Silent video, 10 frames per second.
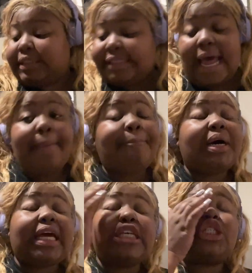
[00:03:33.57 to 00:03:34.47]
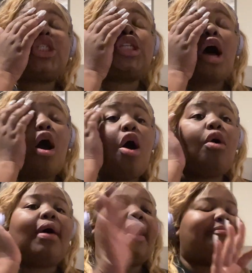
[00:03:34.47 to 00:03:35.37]
that book is
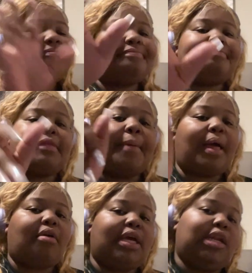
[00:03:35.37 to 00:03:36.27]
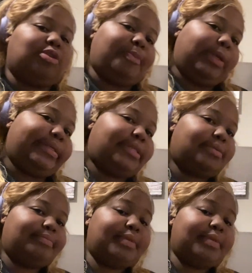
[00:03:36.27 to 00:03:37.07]
so... I'm not going to give you no spoilers.